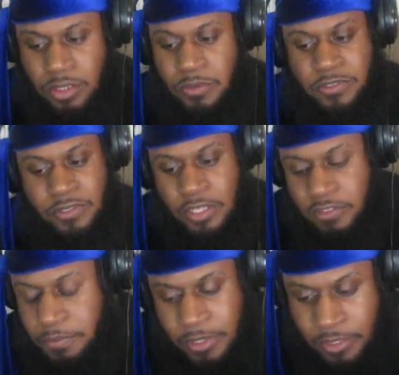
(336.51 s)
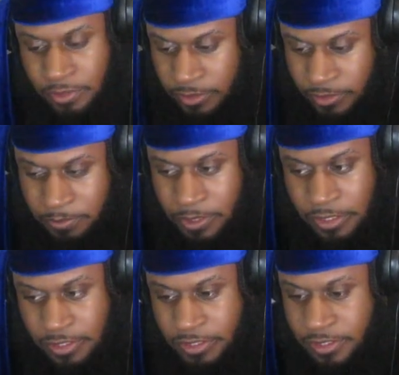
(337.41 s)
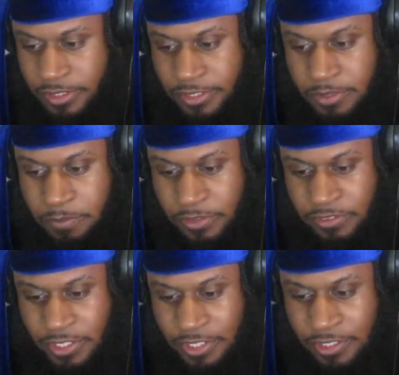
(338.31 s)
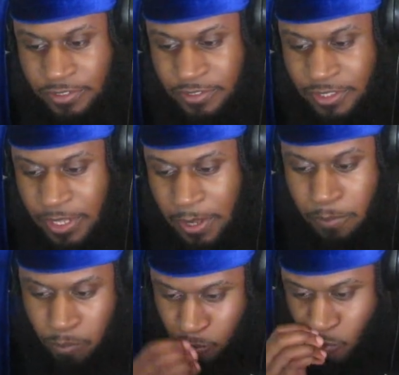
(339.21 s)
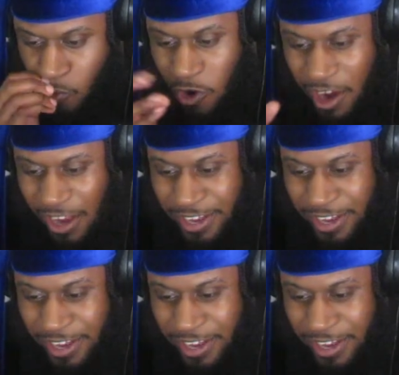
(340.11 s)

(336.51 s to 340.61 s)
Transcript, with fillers: Which is not surprising. It's Bleach. The music is. Mwah.